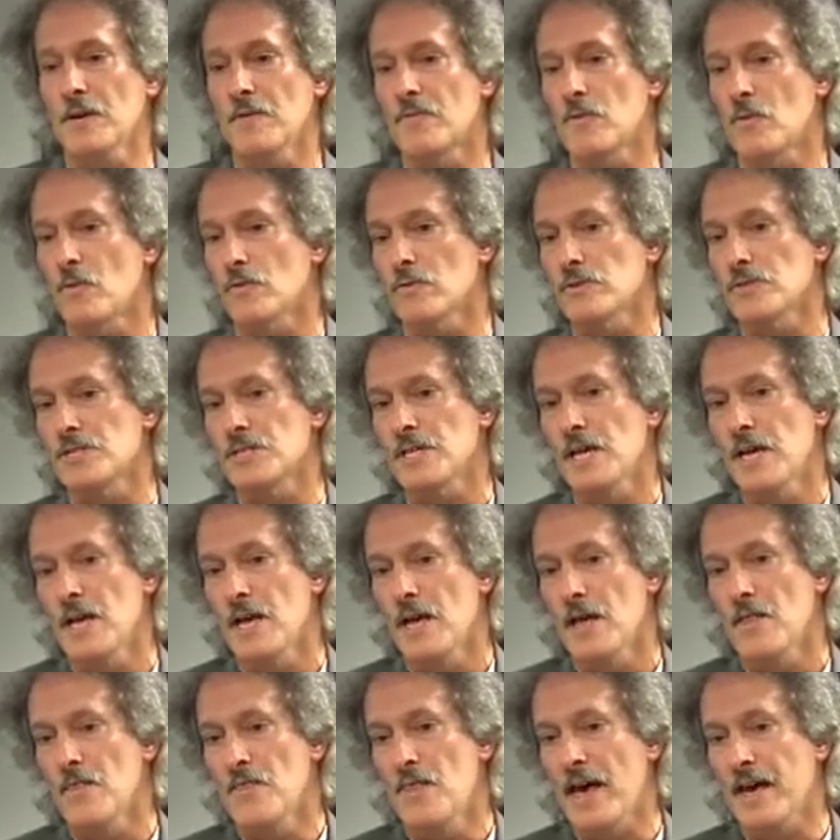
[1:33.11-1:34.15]
Of course,
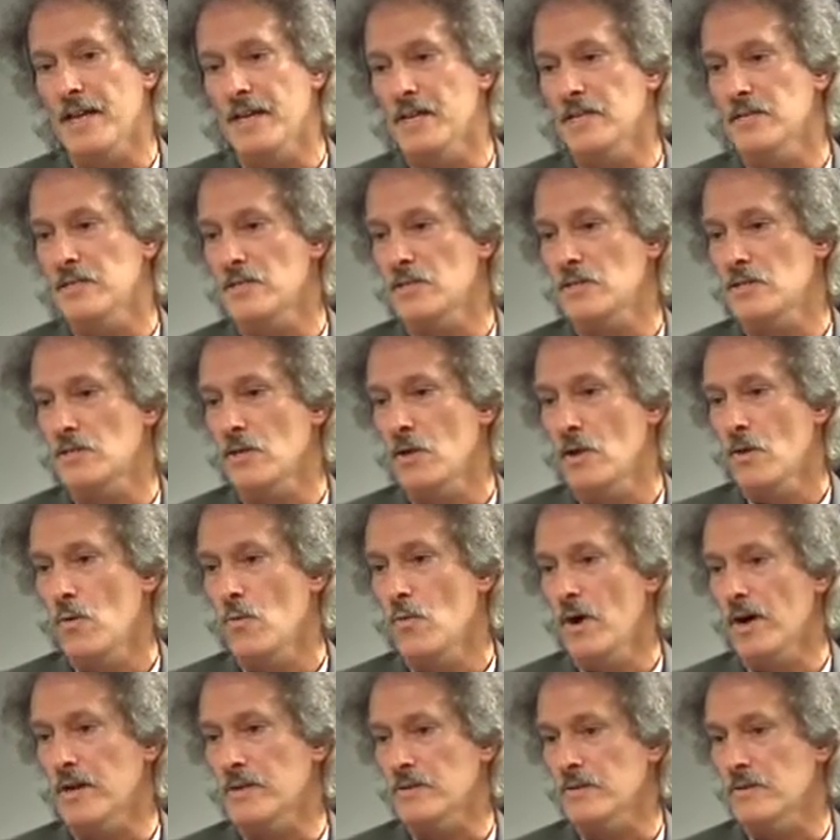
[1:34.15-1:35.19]
that is
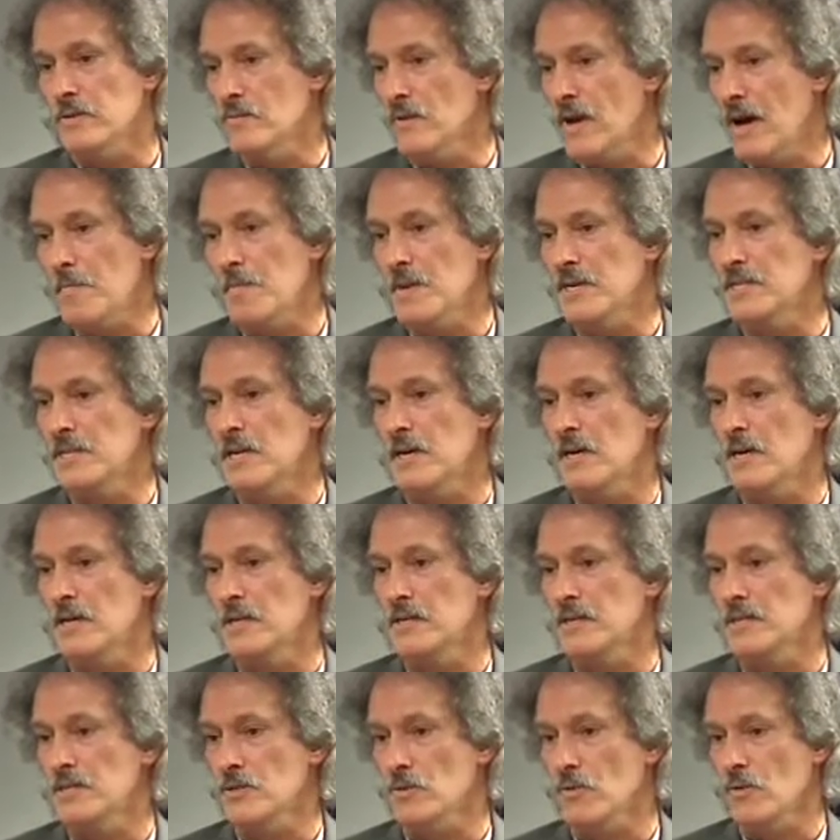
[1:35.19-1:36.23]
what Ramadan
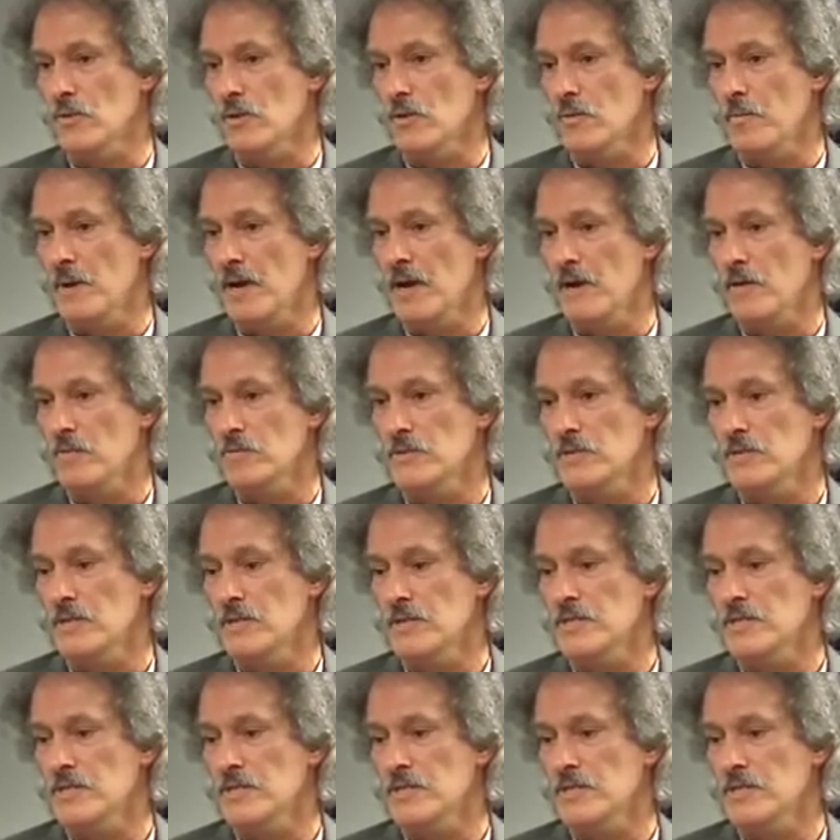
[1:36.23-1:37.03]
is all about.